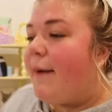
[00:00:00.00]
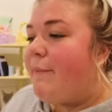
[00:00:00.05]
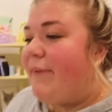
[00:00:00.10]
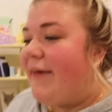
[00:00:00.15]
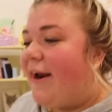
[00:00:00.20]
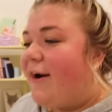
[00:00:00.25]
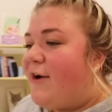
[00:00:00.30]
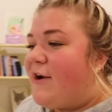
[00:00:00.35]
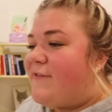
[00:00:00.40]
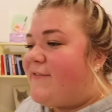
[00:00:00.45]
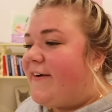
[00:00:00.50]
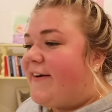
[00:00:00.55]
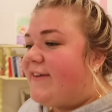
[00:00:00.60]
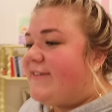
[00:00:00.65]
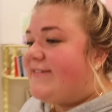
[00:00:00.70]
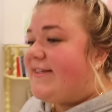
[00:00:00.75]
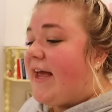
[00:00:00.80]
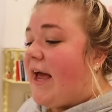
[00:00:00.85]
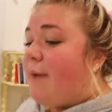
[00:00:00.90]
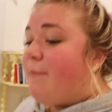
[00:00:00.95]
I mean, I don't know if I
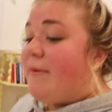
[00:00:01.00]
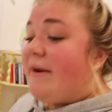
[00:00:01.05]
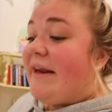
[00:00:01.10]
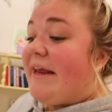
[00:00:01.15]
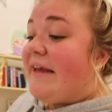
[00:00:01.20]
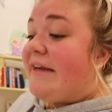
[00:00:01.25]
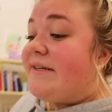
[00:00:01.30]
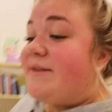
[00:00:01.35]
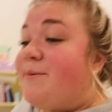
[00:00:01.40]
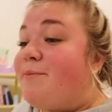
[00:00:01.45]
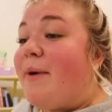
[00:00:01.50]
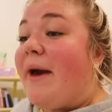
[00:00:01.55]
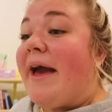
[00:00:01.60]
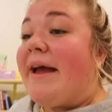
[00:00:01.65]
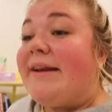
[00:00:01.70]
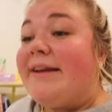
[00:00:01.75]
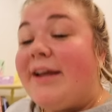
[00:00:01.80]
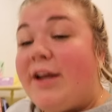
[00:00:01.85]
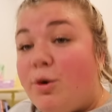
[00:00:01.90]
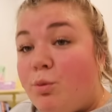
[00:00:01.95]
could say I'm an
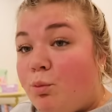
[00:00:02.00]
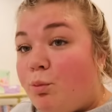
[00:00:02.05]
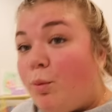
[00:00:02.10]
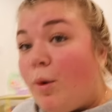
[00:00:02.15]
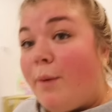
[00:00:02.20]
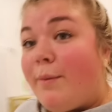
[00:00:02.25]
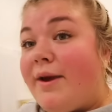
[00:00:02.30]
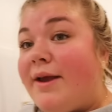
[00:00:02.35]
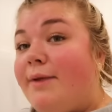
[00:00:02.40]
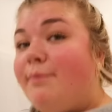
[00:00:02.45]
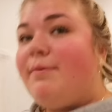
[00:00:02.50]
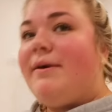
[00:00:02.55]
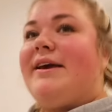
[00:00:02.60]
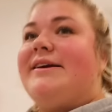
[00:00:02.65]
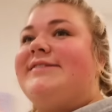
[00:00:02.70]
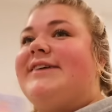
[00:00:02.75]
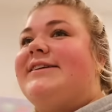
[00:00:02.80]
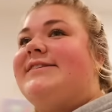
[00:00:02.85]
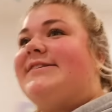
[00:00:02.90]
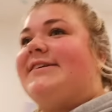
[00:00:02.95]
independent woman
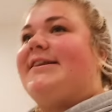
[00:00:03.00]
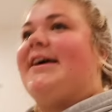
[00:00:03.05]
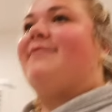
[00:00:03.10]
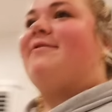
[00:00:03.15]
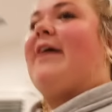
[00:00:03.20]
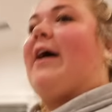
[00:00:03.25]
because I did have